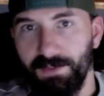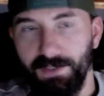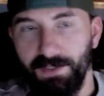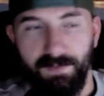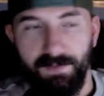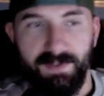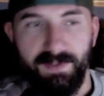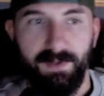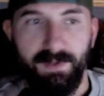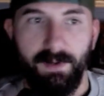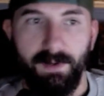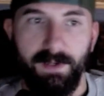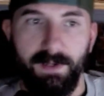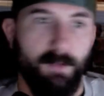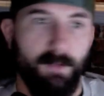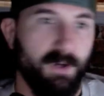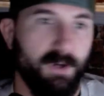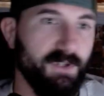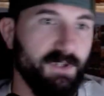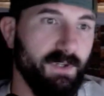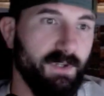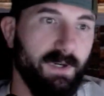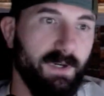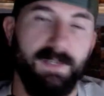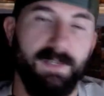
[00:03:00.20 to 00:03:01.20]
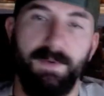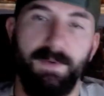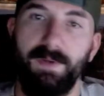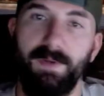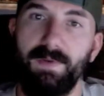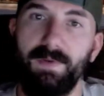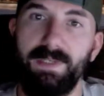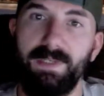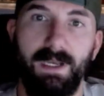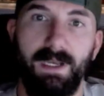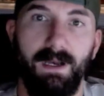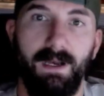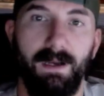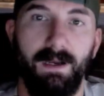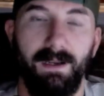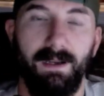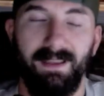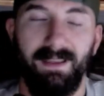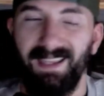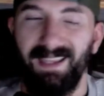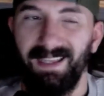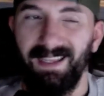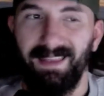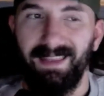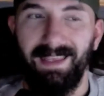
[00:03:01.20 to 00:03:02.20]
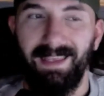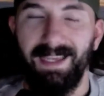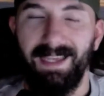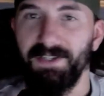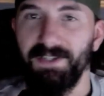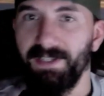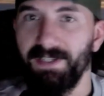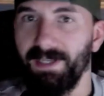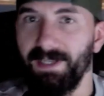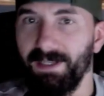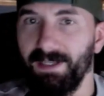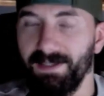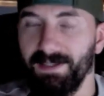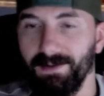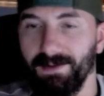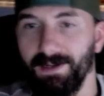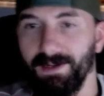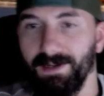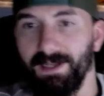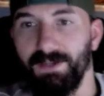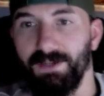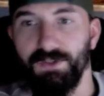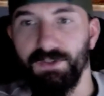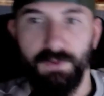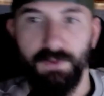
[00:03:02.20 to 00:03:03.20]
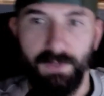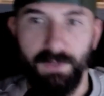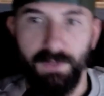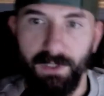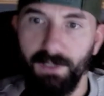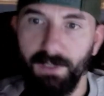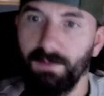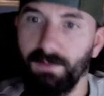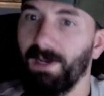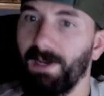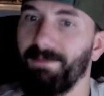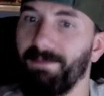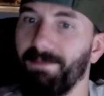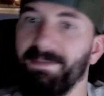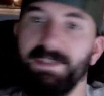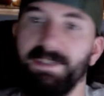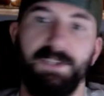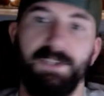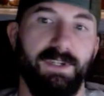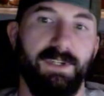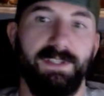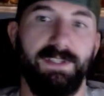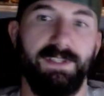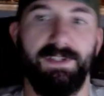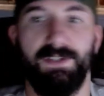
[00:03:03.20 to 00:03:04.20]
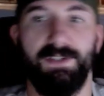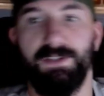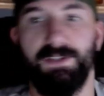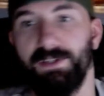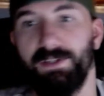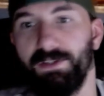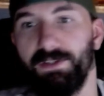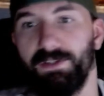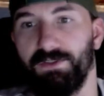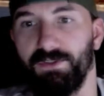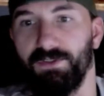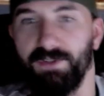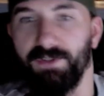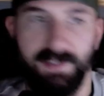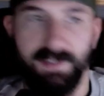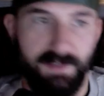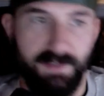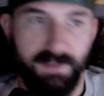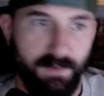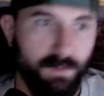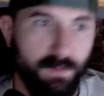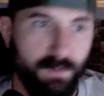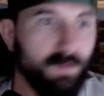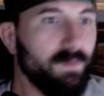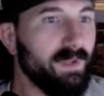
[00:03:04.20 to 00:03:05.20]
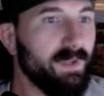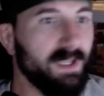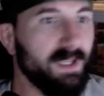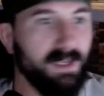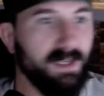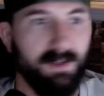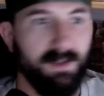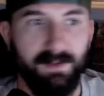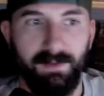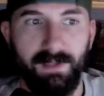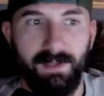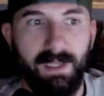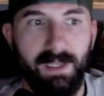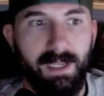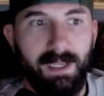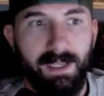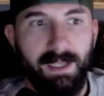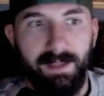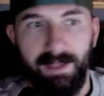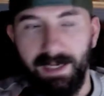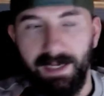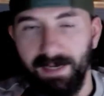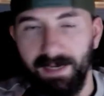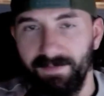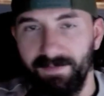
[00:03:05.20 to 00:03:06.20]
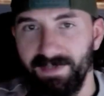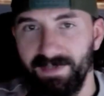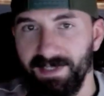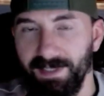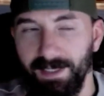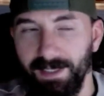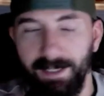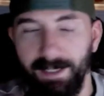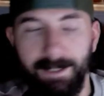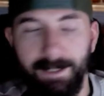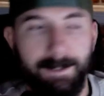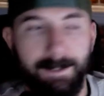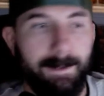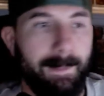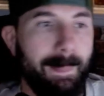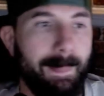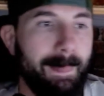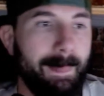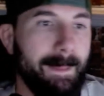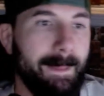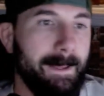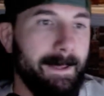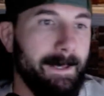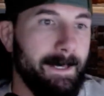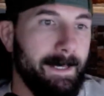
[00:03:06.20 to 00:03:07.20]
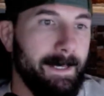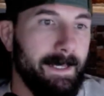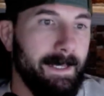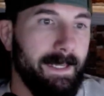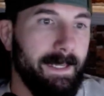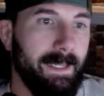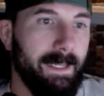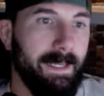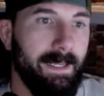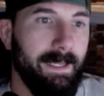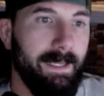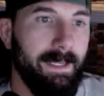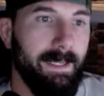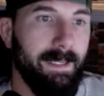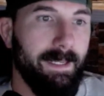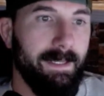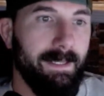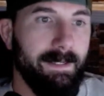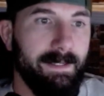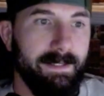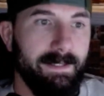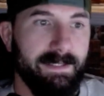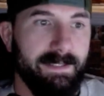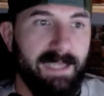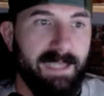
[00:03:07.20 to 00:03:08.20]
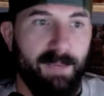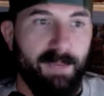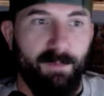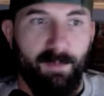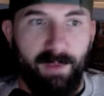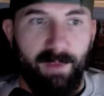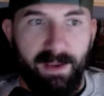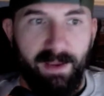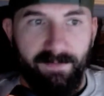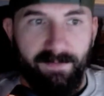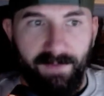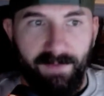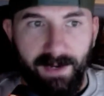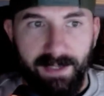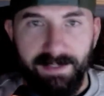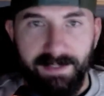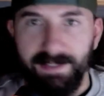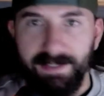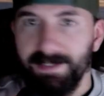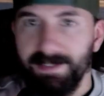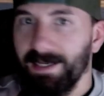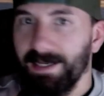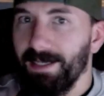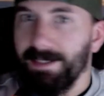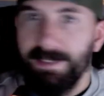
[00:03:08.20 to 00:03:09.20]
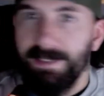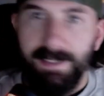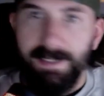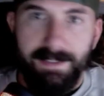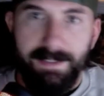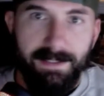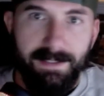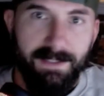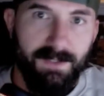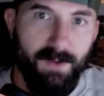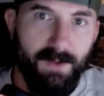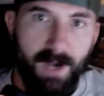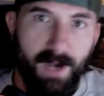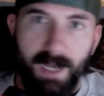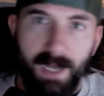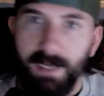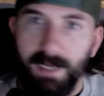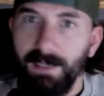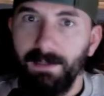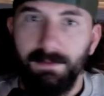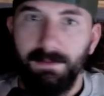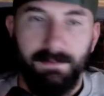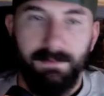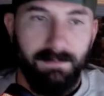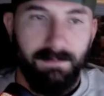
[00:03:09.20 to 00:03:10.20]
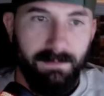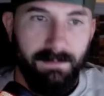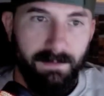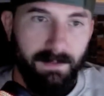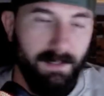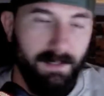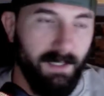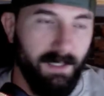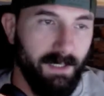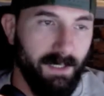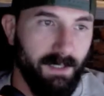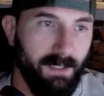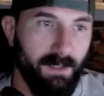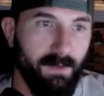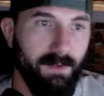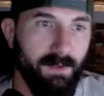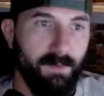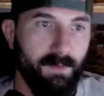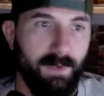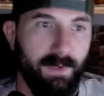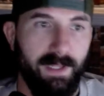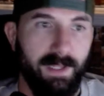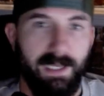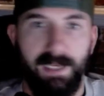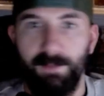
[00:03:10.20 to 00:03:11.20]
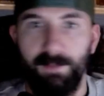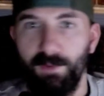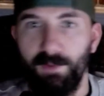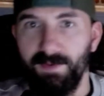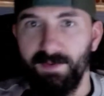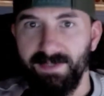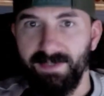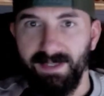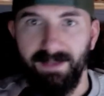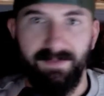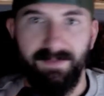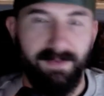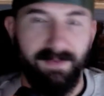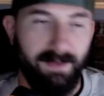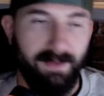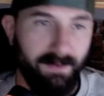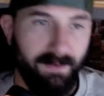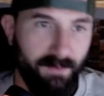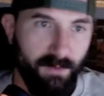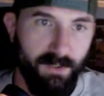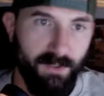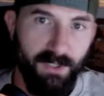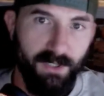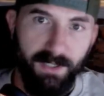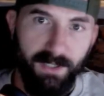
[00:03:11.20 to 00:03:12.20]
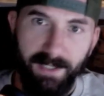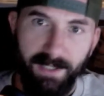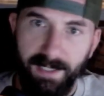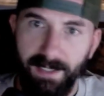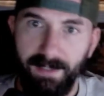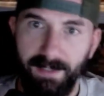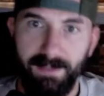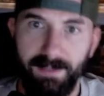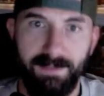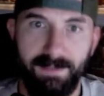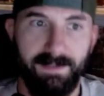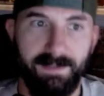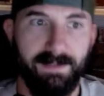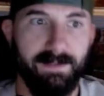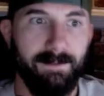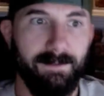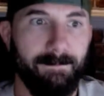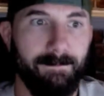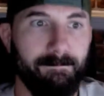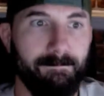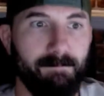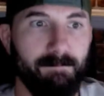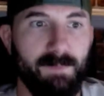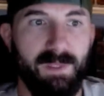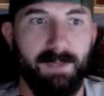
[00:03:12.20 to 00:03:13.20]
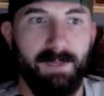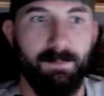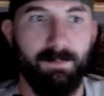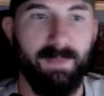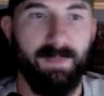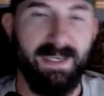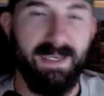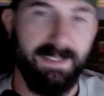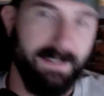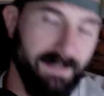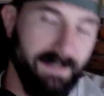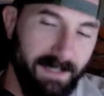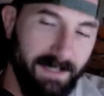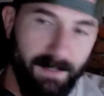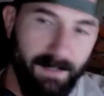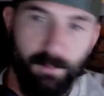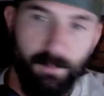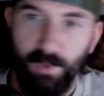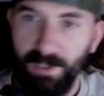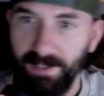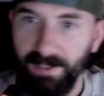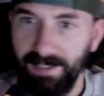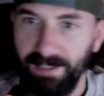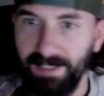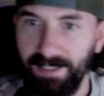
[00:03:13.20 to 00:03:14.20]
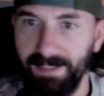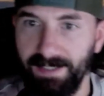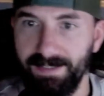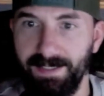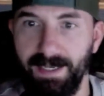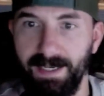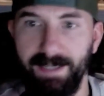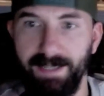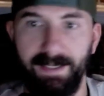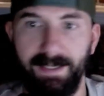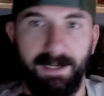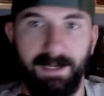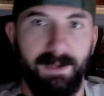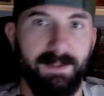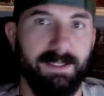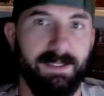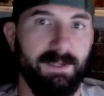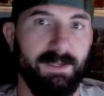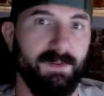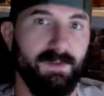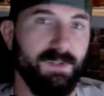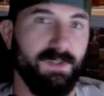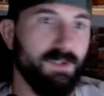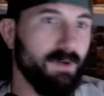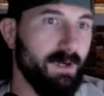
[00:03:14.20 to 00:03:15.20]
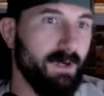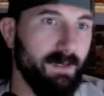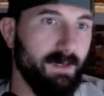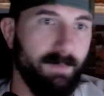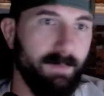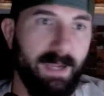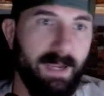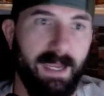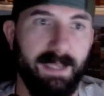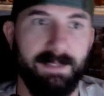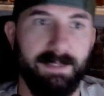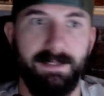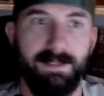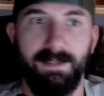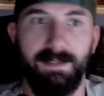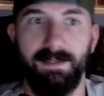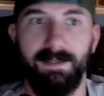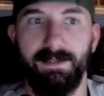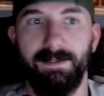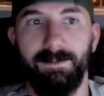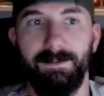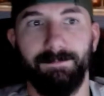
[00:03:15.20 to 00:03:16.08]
Started martial arts when he was young. I think like the age of 10, starting in judo. Obviously transitioned to jiu-jitsu. The little that I've seen in his MMA fights, he's got decent striking. The way that he moves on the feet, throwing good kicks, mixes it up well to get his takedowns. Strong passes,